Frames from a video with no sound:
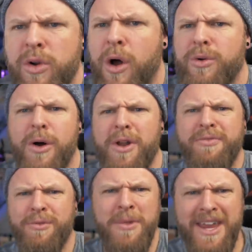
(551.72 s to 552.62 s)
Oh no,
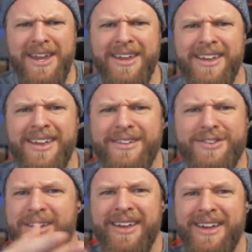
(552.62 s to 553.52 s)
not for me.
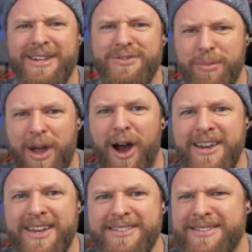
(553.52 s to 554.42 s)
It's for my
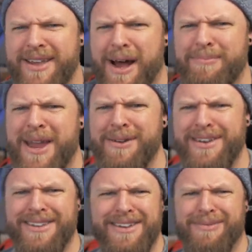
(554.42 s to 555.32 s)
audience. I'm
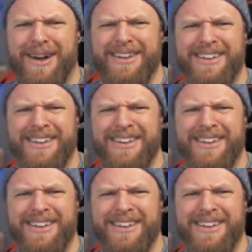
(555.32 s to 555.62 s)
married, come on.